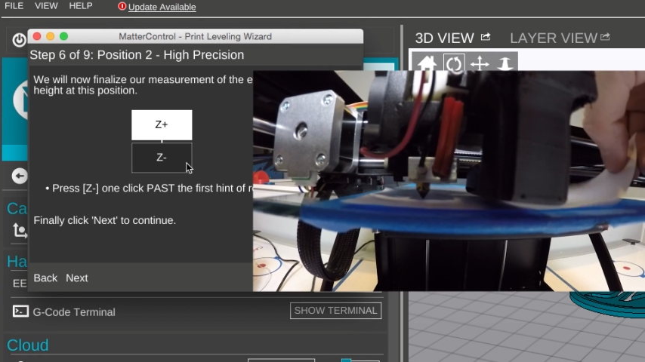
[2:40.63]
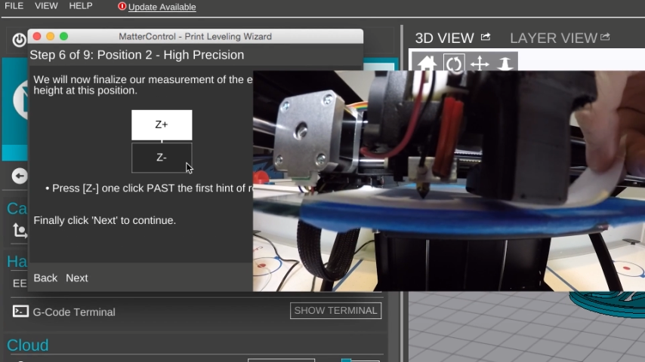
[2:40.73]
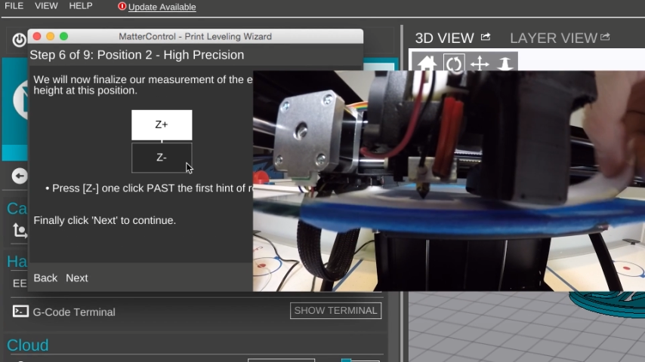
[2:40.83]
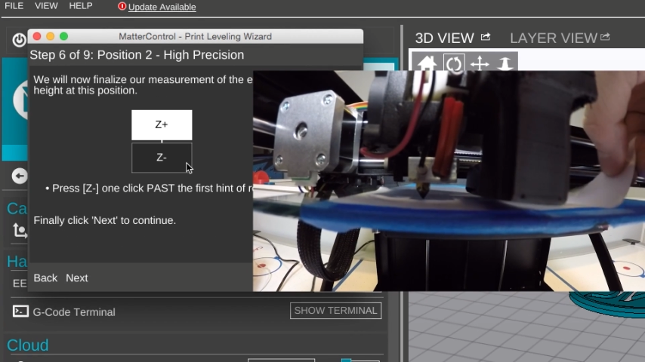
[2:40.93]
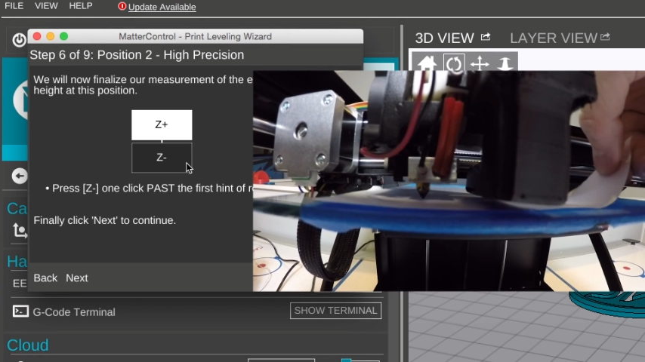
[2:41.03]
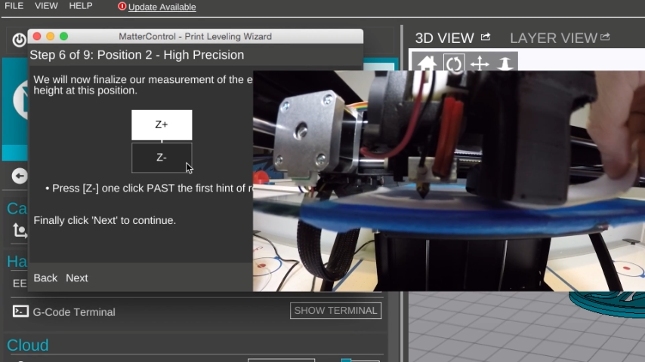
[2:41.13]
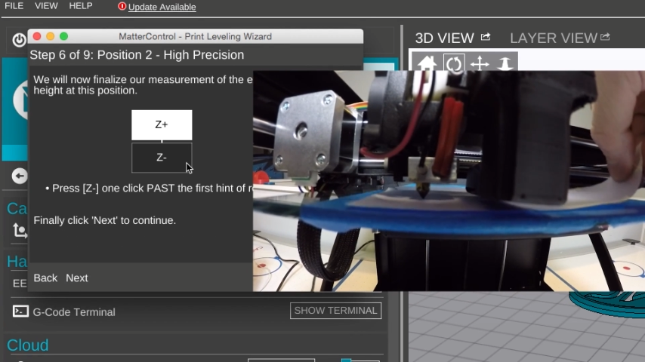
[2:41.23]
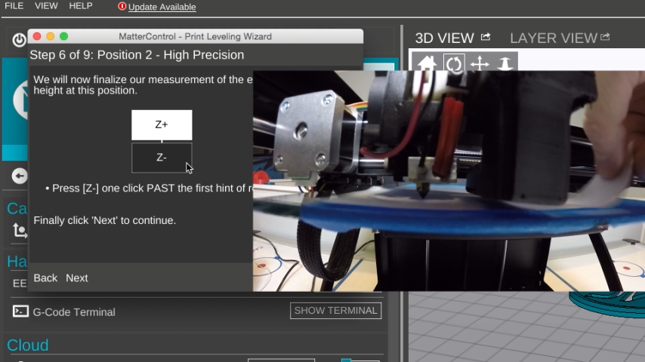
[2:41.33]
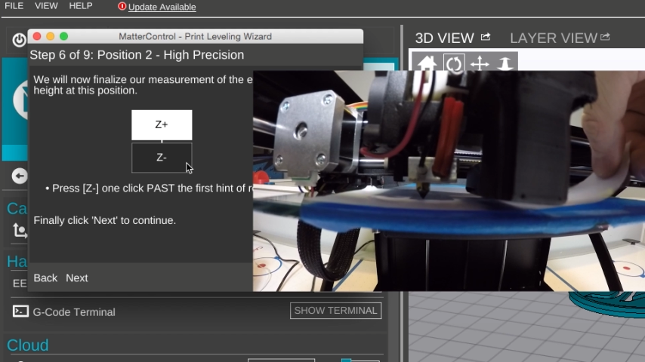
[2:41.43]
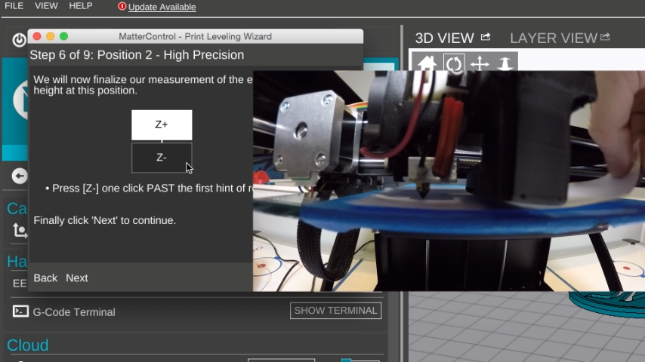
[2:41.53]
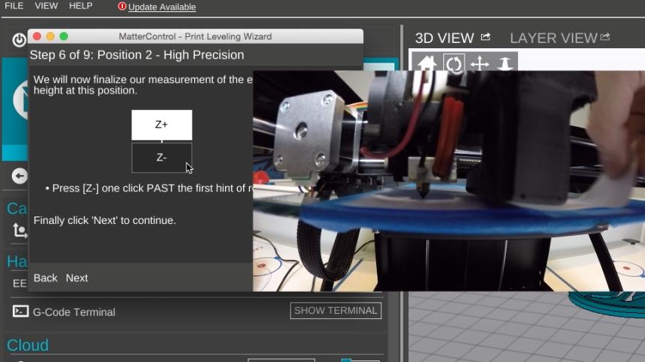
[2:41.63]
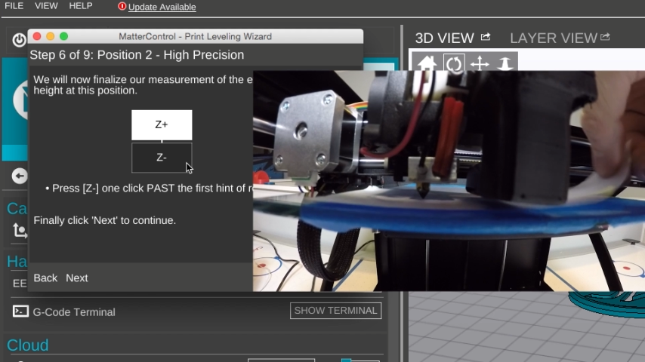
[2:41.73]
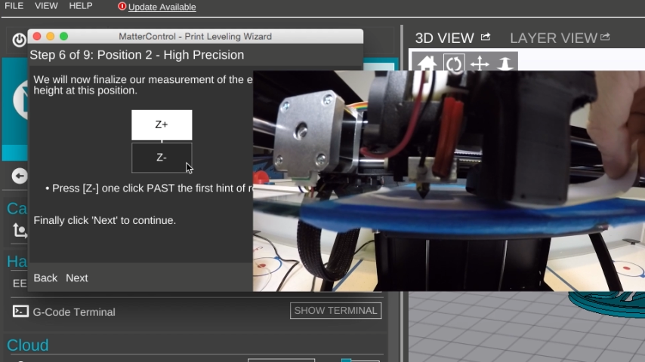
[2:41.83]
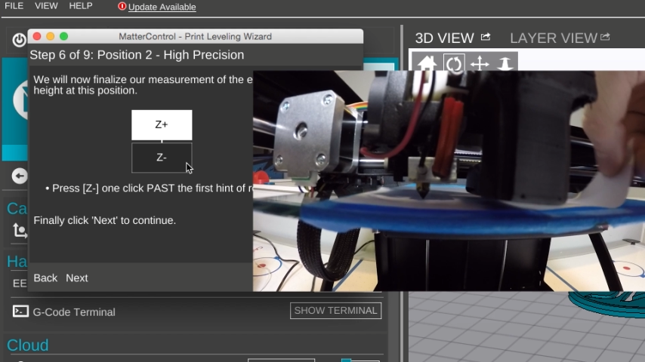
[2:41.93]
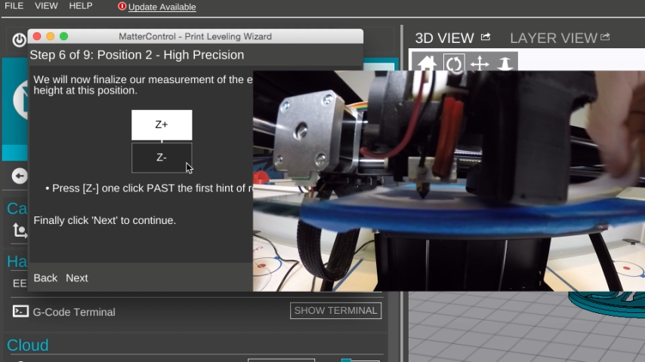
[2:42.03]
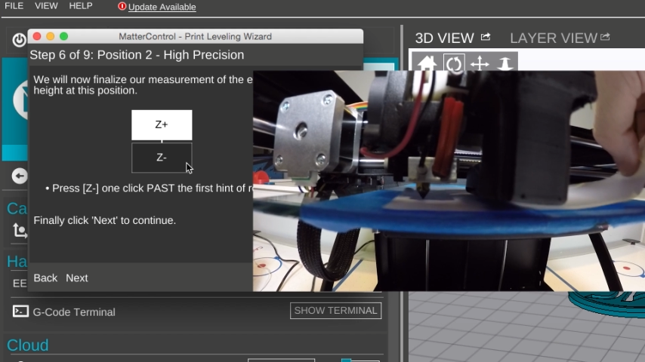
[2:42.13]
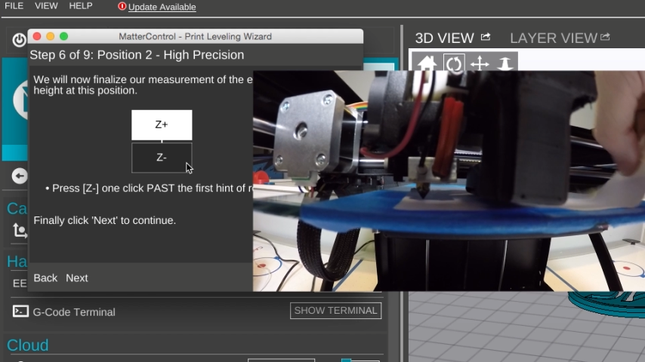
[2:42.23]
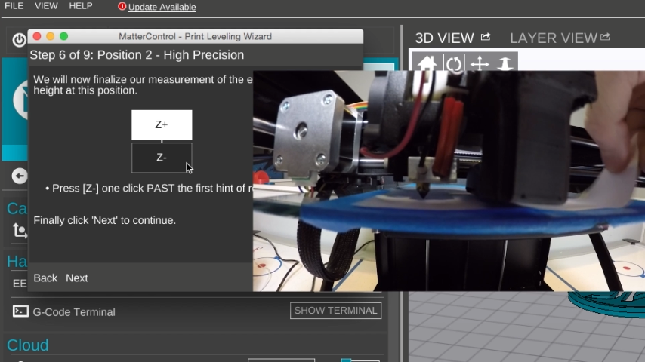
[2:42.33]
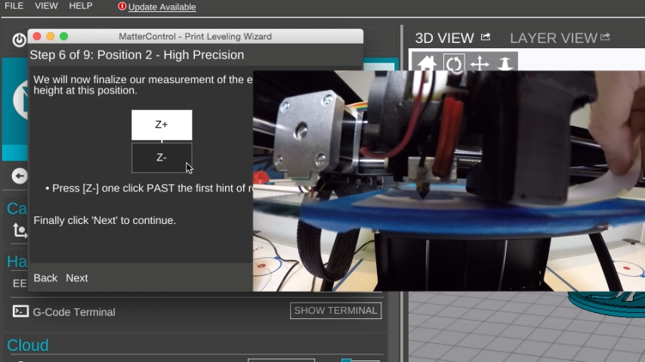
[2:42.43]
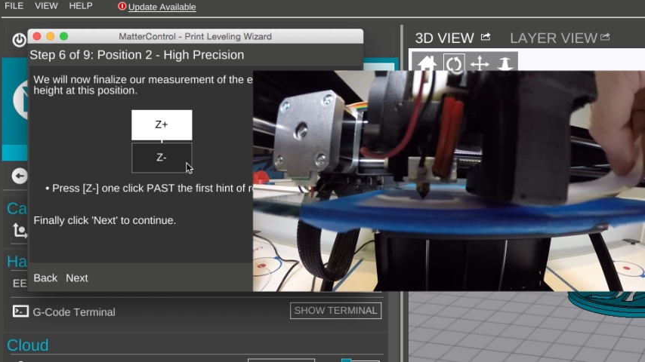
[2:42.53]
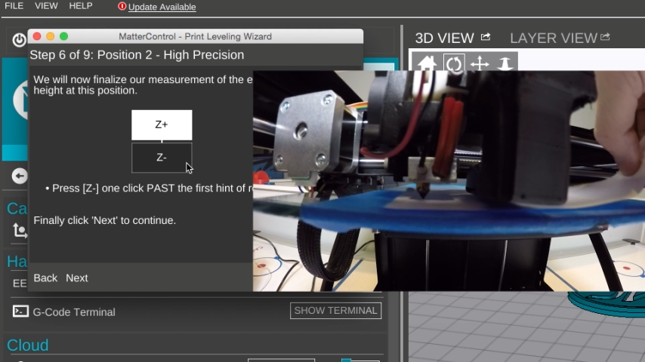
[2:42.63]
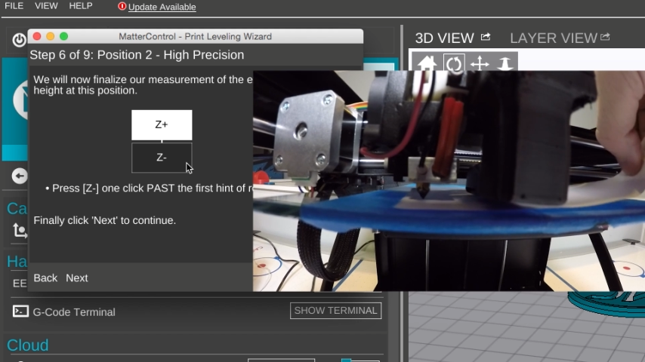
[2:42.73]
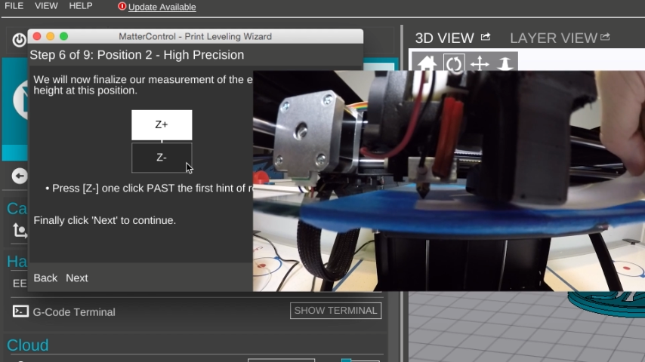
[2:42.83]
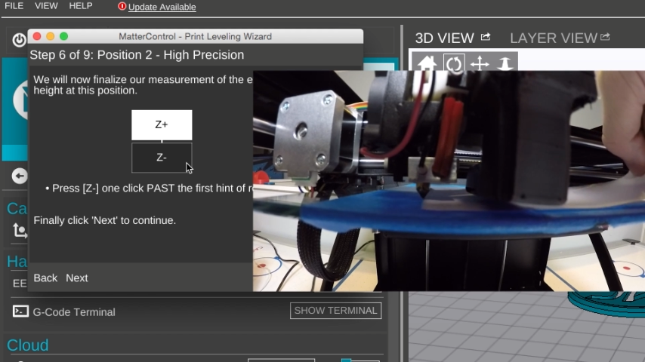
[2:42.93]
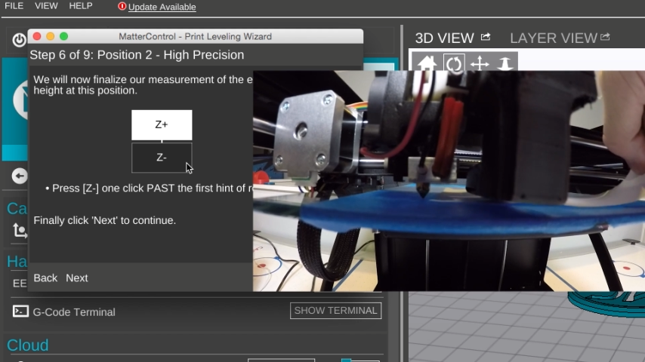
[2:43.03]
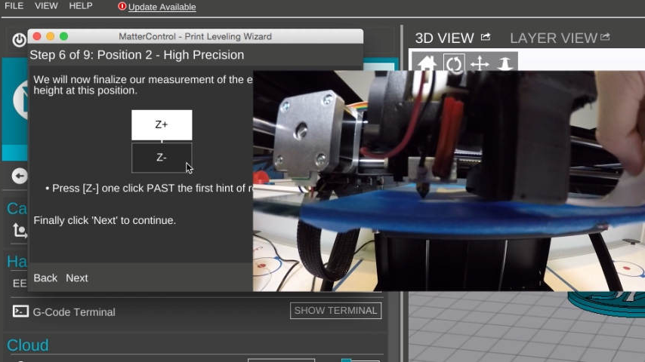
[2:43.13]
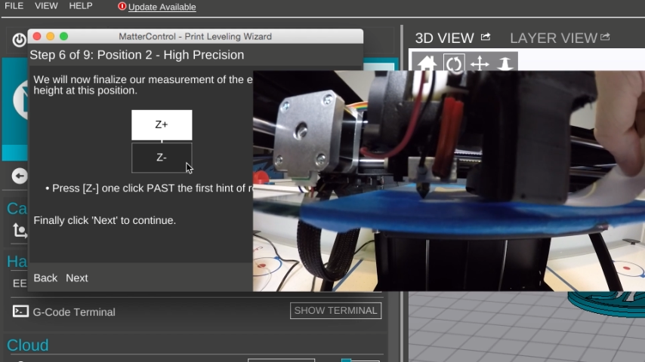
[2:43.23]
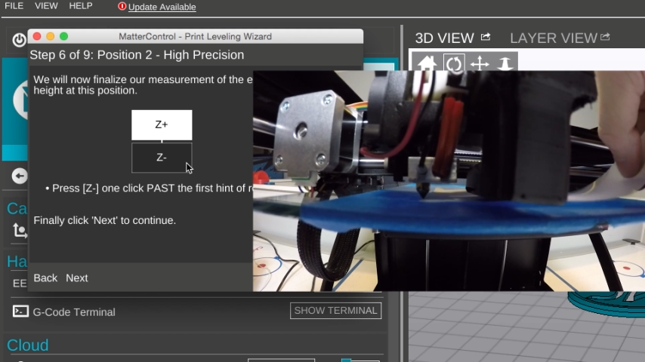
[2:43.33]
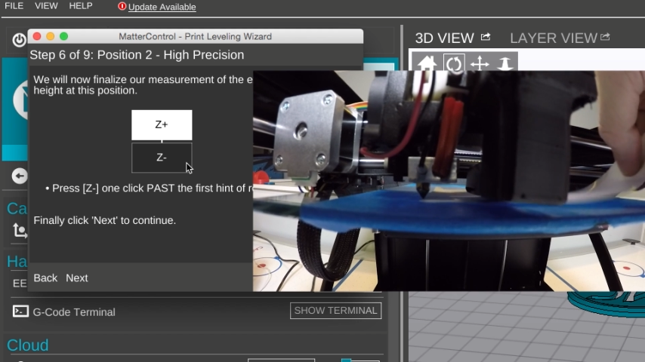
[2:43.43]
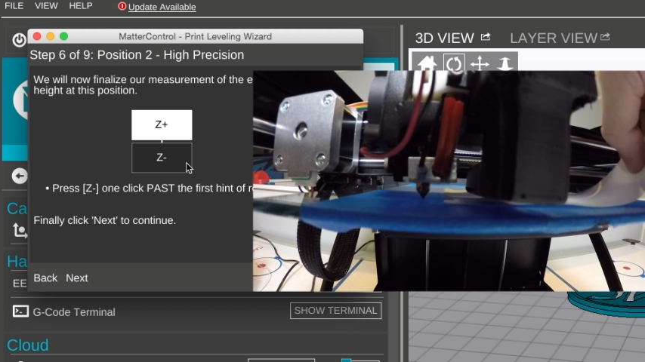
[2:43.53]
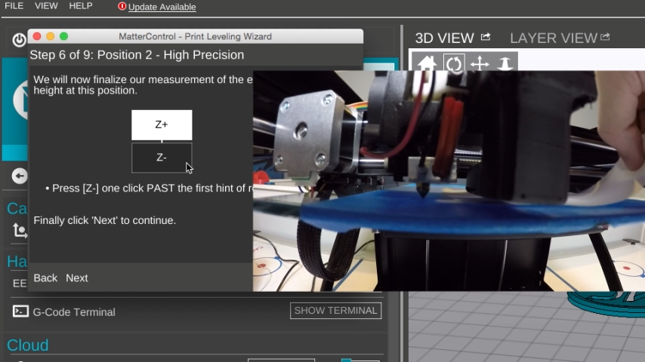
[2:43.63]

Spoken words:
[unreadable: no face in view]